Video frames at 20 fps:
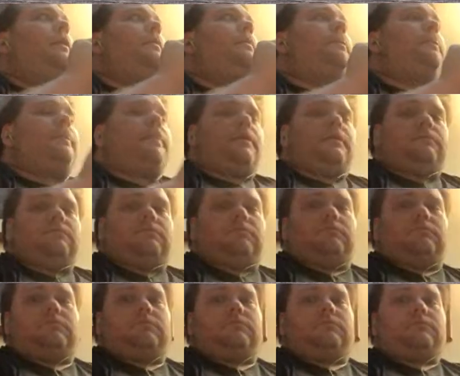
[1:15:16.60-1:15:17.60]
should. He's
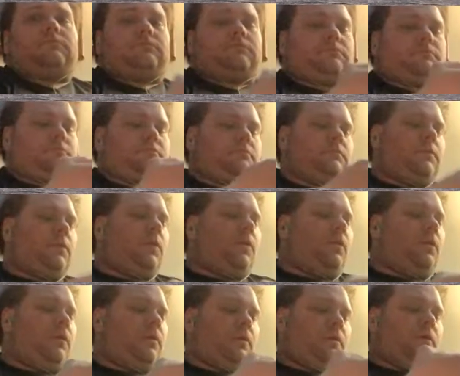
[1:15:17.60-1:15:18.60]
the dad, and
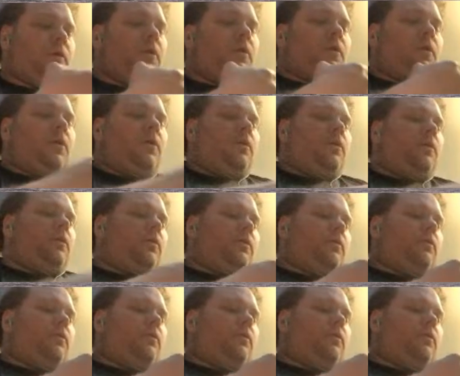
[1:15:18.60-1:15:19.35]
he should have them.